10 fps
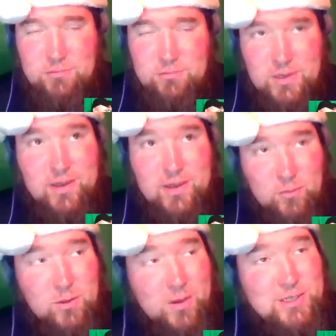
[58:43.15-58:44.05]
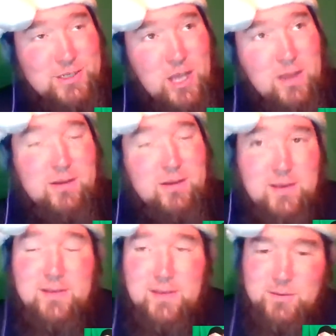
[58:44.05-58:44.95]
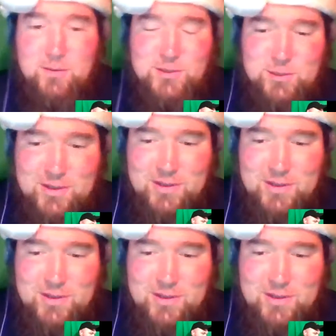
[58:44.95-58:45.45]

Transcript: Really want to shot it. And I want to shoot it.